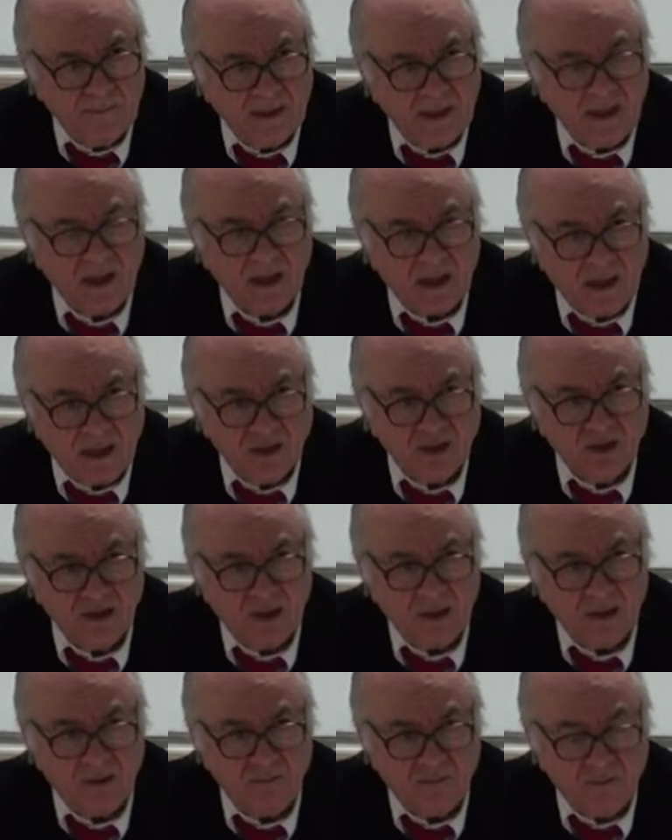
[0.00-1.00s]
engage
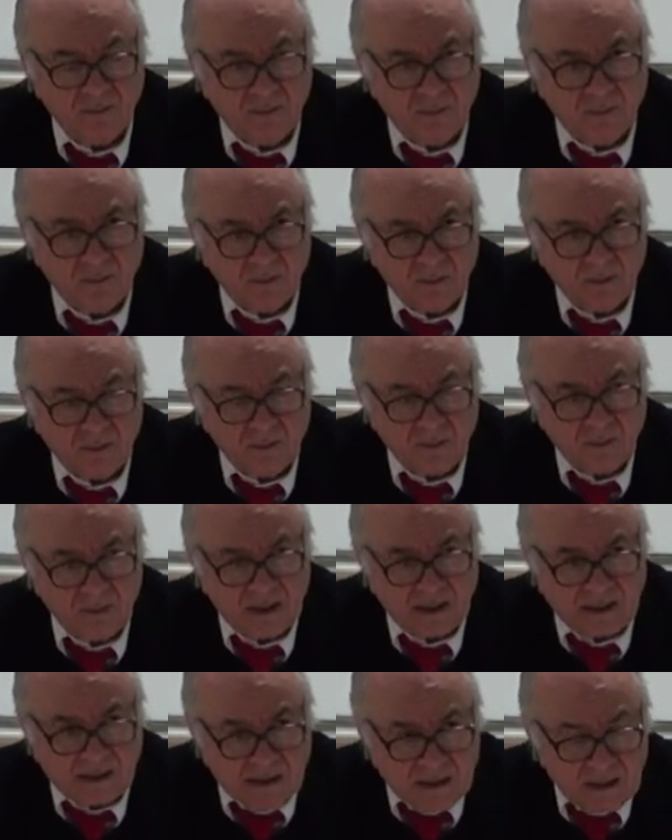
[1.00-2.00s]
in a
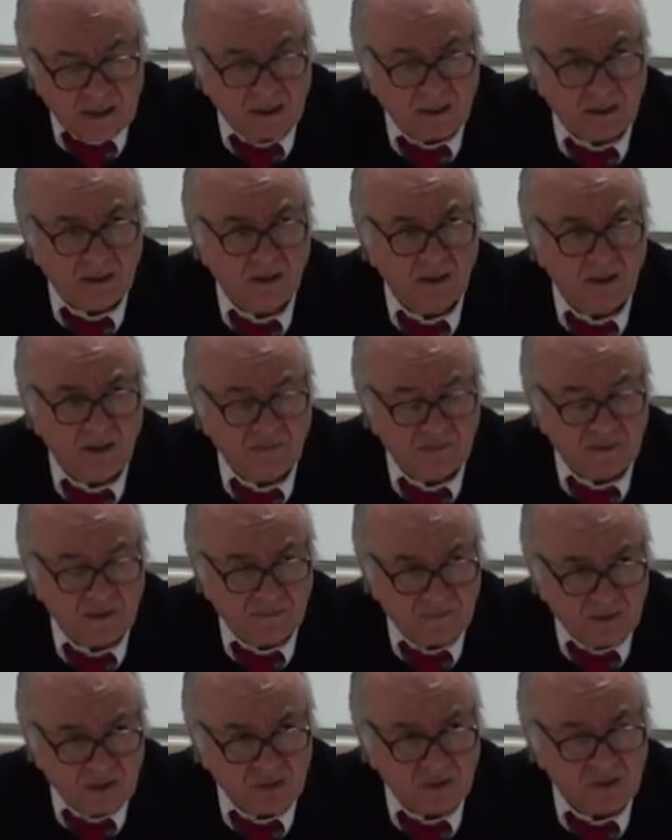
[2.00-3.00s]
critique of
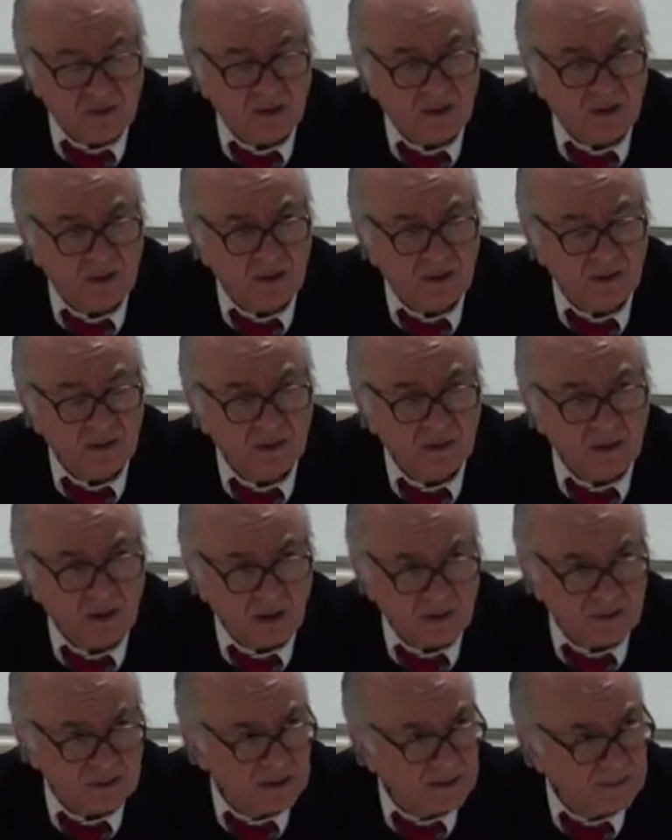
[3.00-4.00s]
conventional
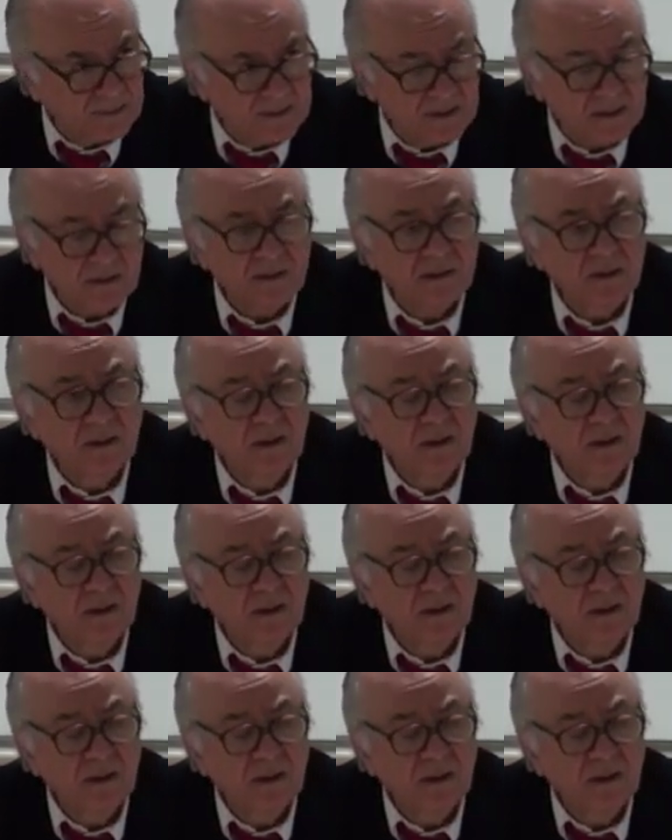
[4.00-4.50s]
concepts,